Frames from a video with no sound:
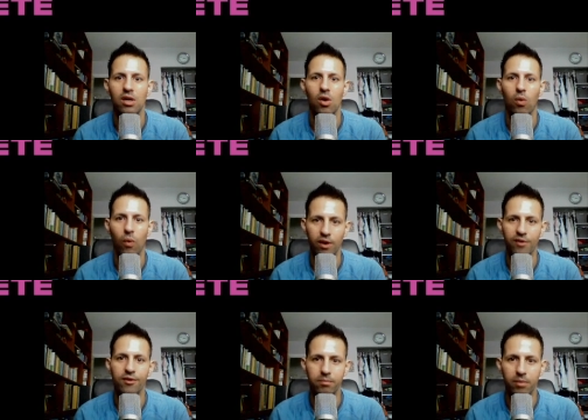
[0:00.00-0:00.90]
What are
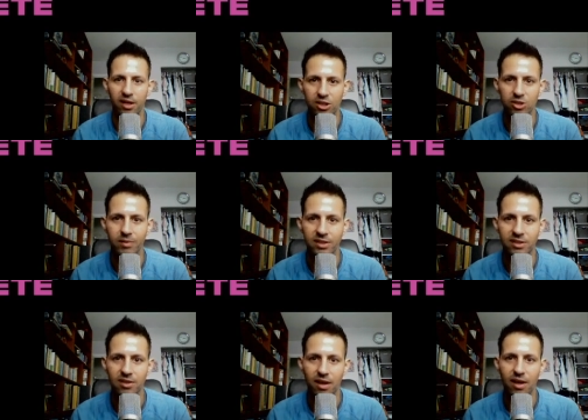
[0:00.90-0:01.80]
their
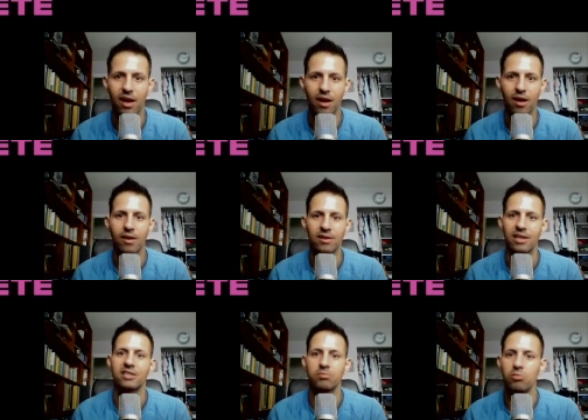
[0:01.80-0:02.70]
punishments?
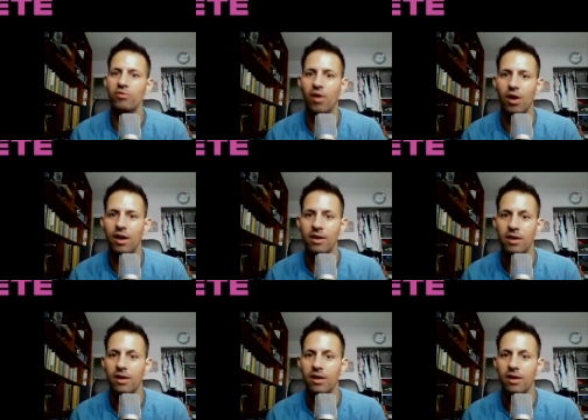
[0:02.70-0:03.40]
Let's move on.